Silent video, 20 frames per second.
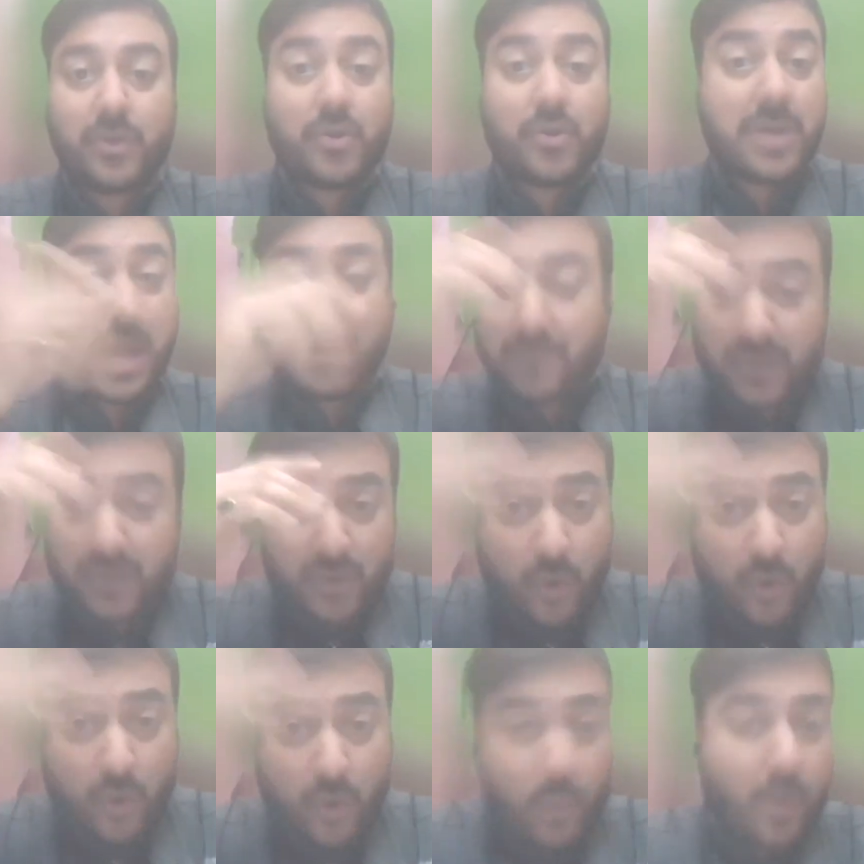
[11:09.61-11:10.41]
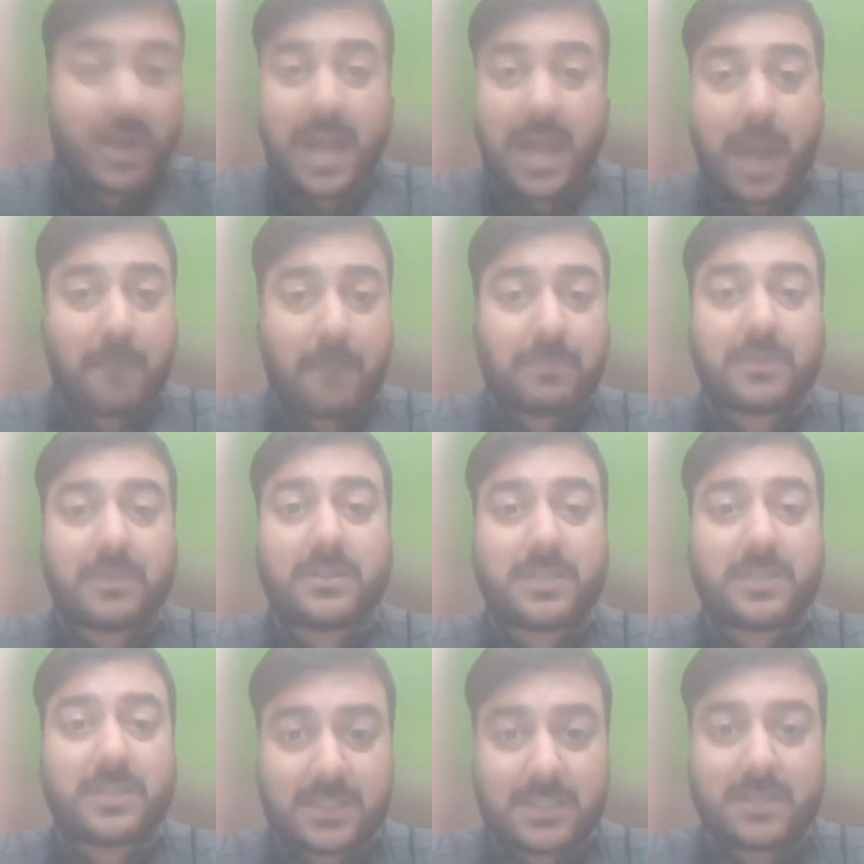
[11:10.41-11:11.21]
You never know what
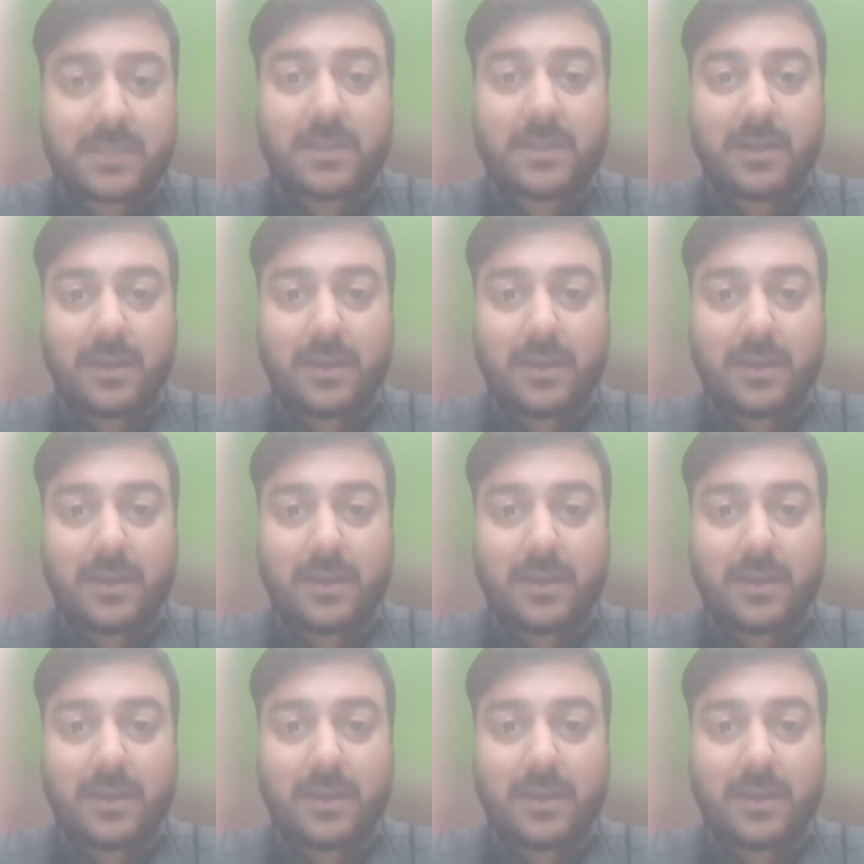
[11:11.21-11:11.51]
happens.